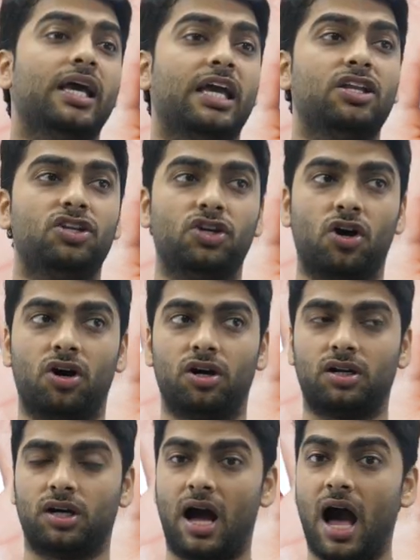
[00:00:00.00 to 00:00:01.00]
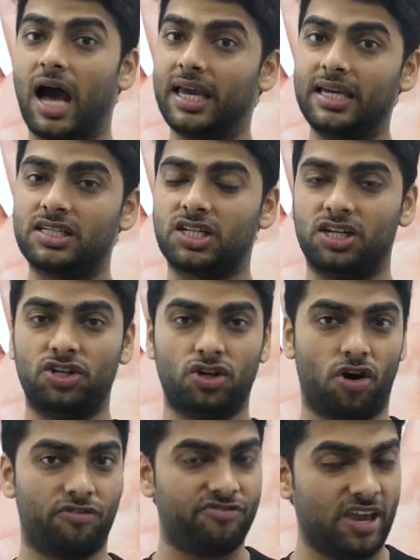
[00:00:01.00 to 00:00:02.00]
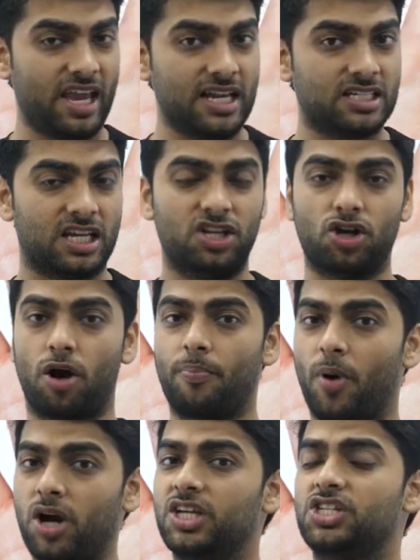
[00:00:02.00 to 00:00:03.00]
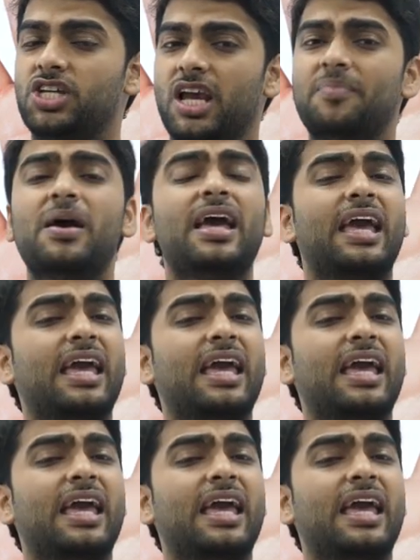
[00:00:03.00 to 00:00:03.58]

in your height, in your weight, in your body shape?